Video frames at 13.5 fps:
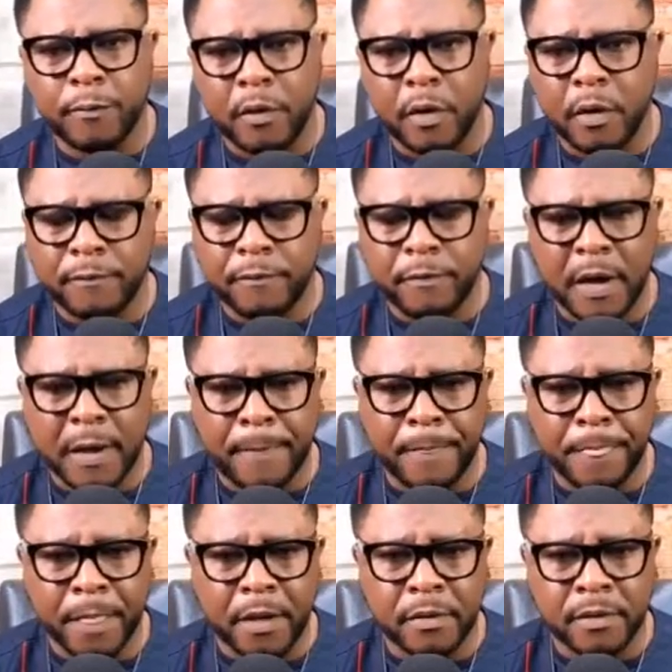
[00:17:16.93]
of
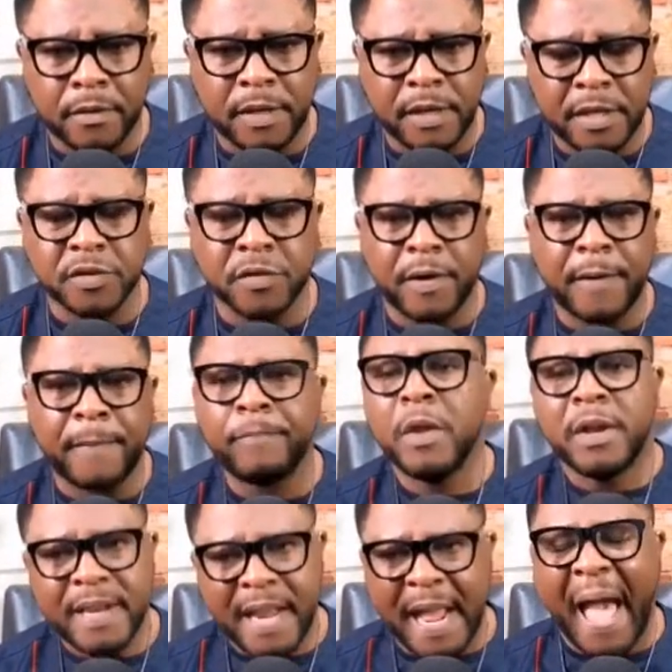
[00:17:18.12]
Israel,
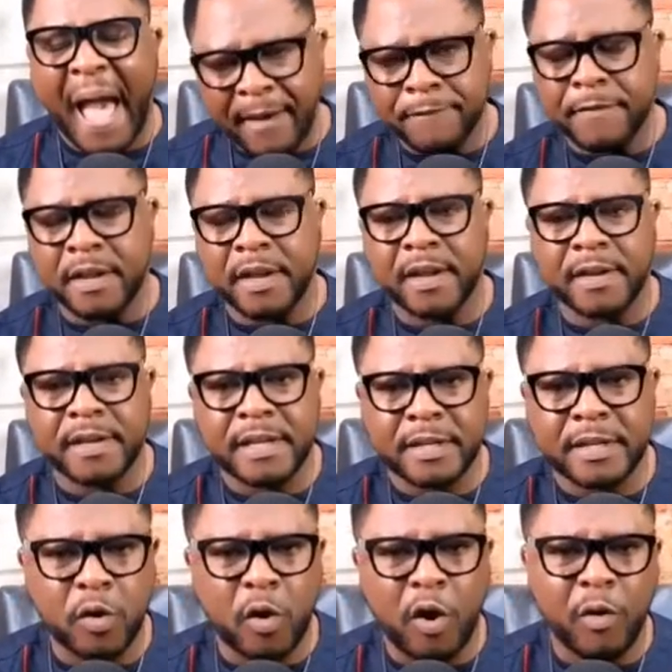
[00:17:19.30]
the African
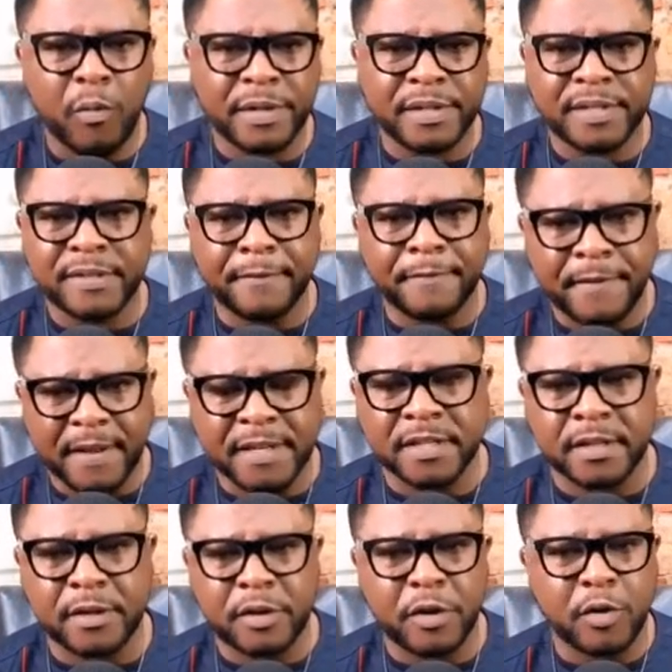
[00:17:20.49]
is always the
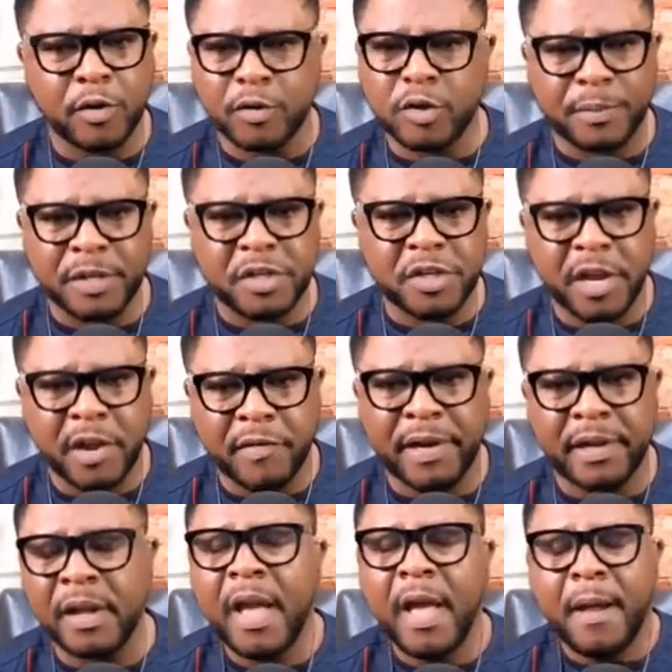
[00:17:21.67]
first, to be
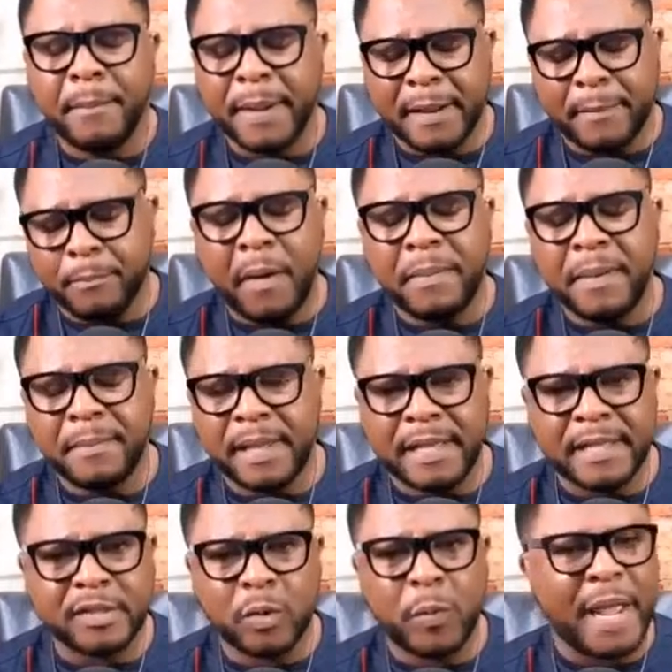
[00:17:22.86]
cheering. But the problem
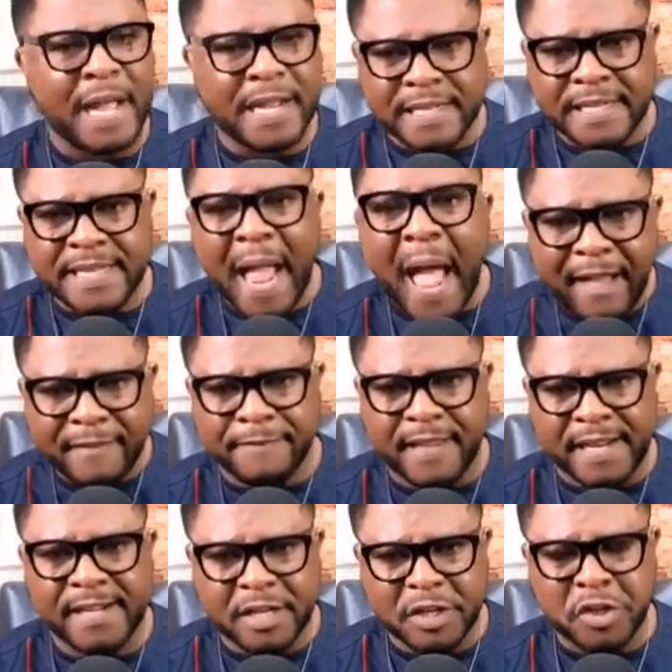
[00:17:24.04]
is we are
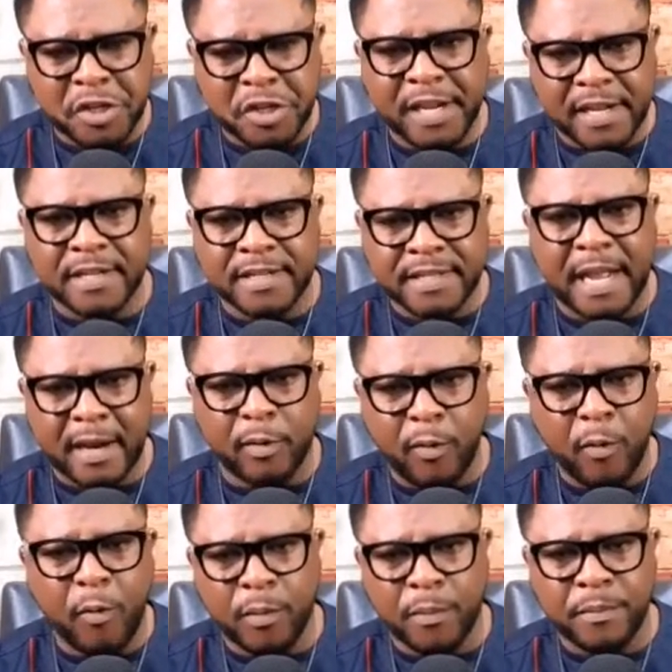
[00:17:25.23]
starving the chickens at
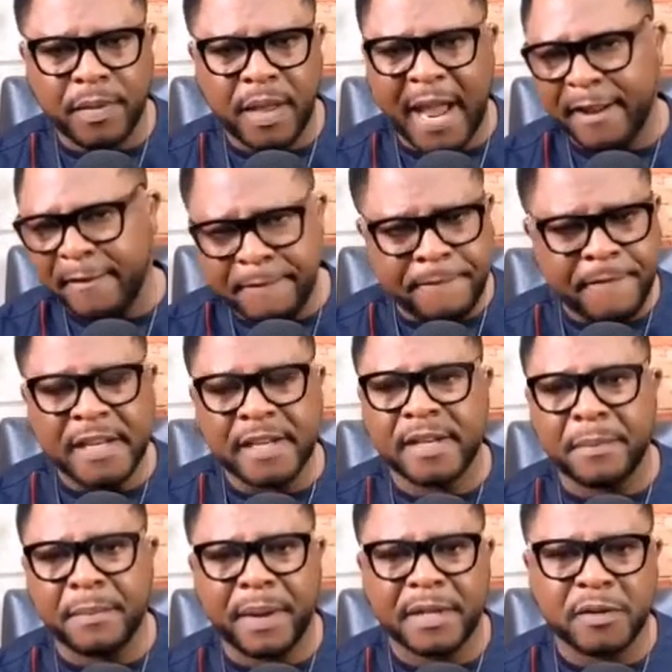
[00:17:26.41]
home and feeding
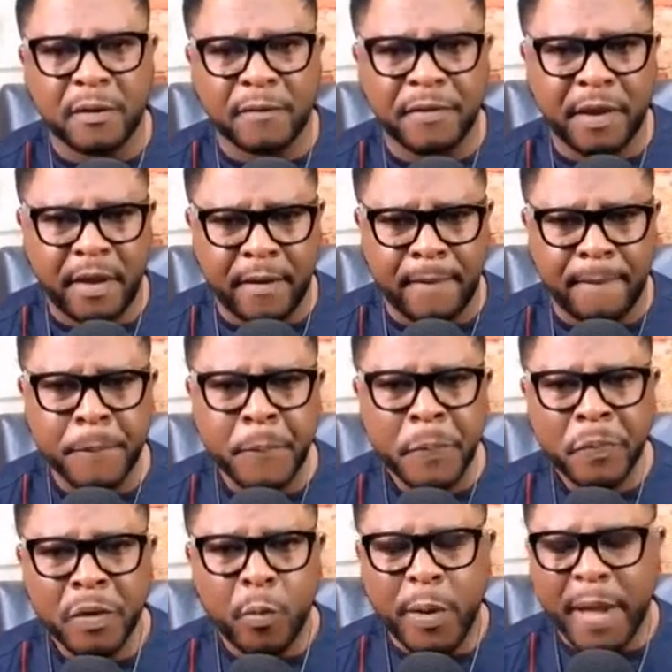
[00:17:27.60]
the birds of the air.
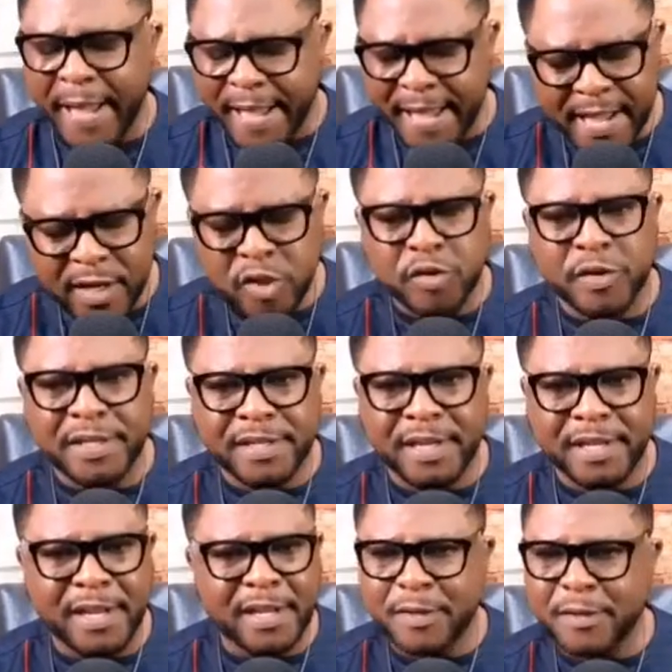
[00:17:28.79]
We are
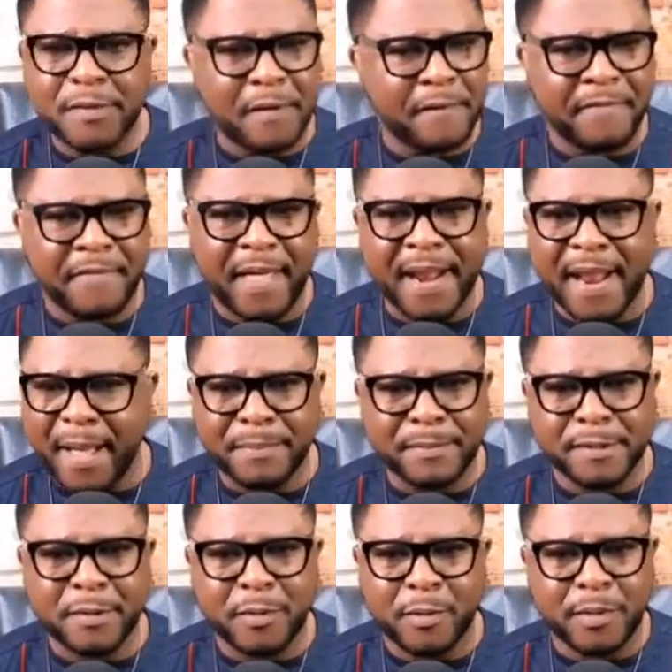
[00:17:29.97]
interested in stuff that
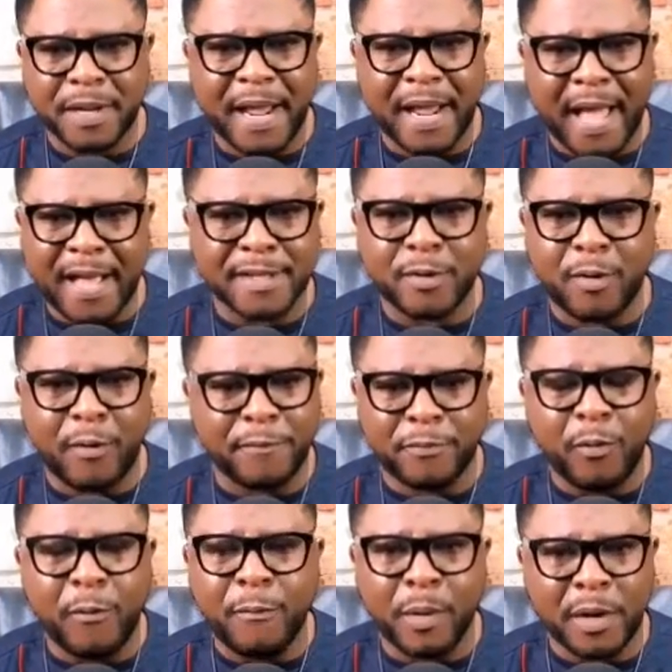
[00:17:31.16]
absolutely has of
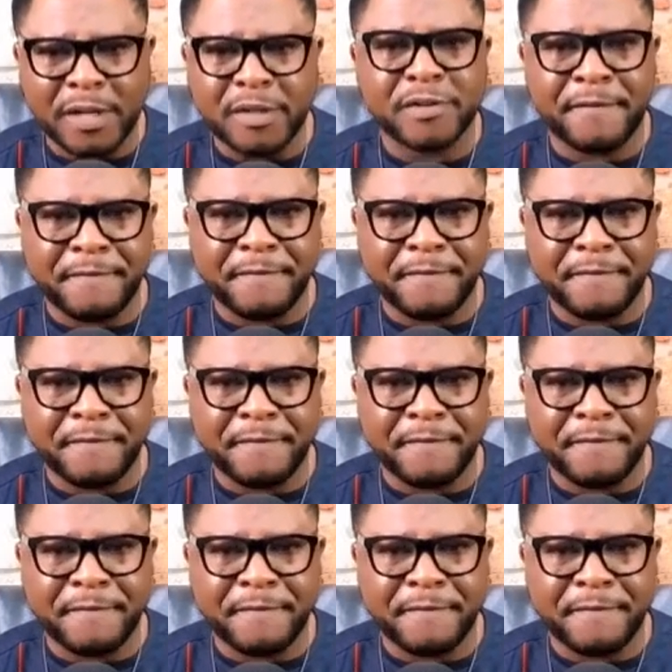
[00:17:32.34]
no monetary